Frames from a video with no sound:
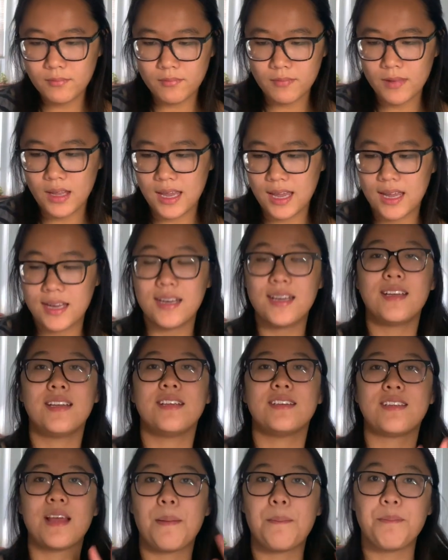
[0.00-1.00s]
it
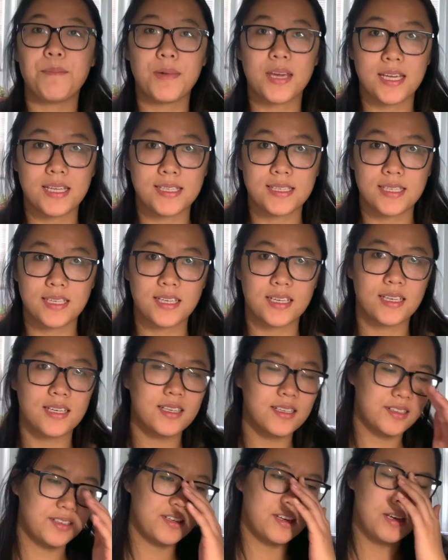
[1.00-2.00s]
is amazing.
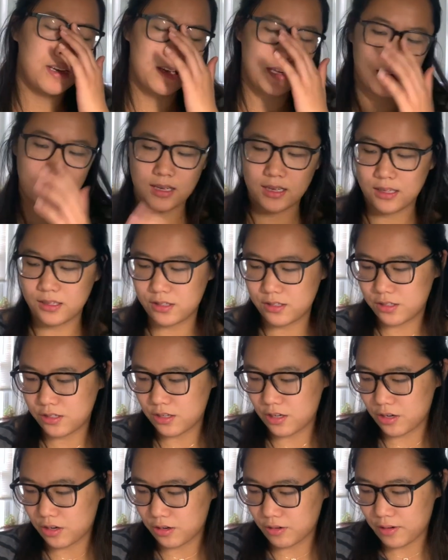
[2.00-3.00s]
And
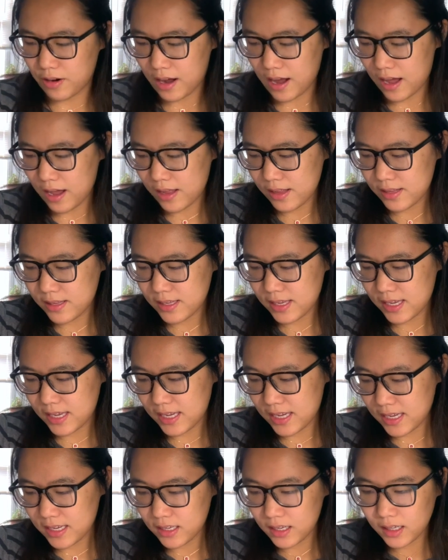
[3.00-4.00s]
so
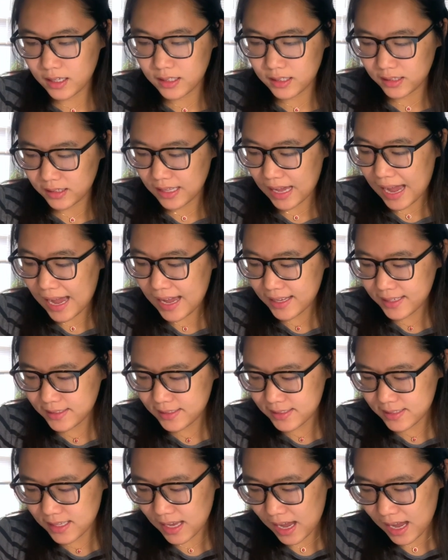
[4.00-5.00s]
in
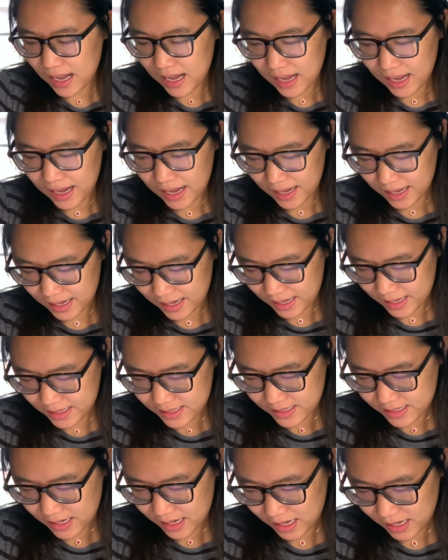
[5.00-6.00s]
class I
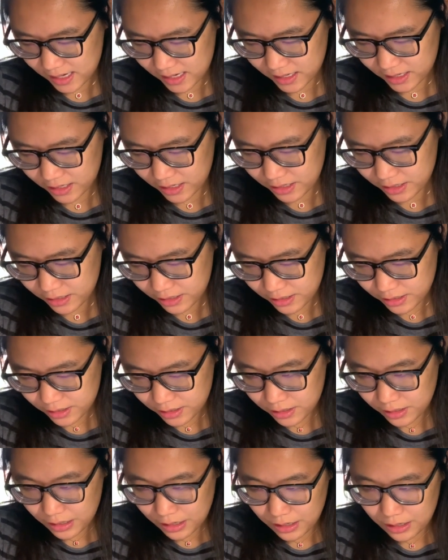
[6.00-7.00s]
take
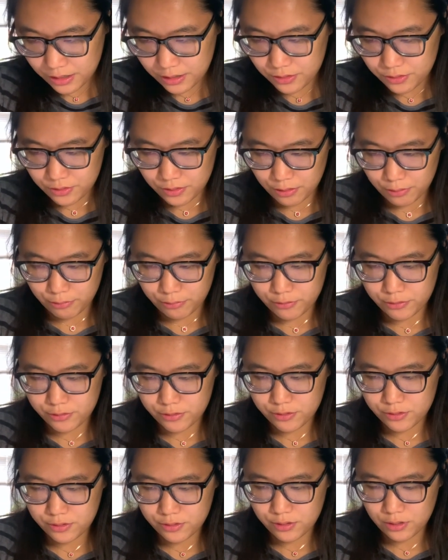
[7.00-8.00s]

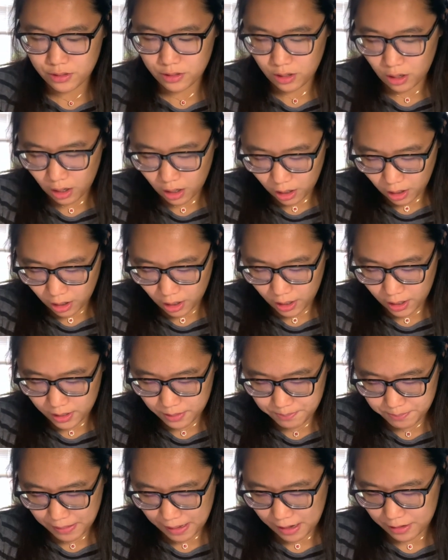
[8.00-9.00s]
notes
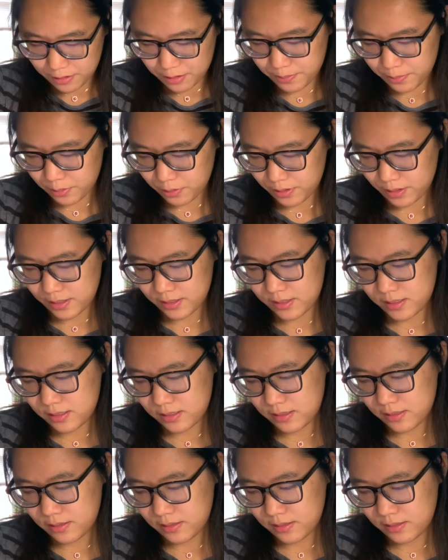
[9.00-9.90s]
on PowerPoints.